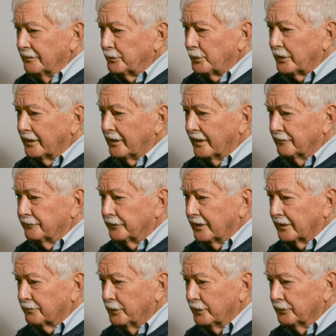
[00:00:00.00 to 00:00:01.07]
pretty hard for
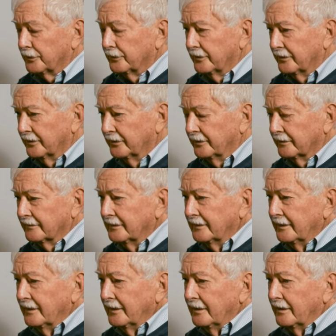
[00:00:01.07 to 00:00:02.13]
young people to do.
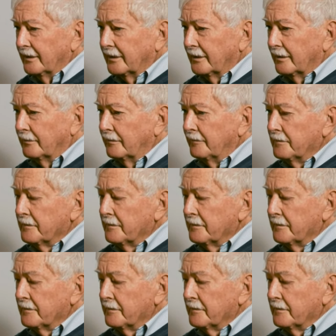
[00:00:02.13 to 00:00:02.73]
Um,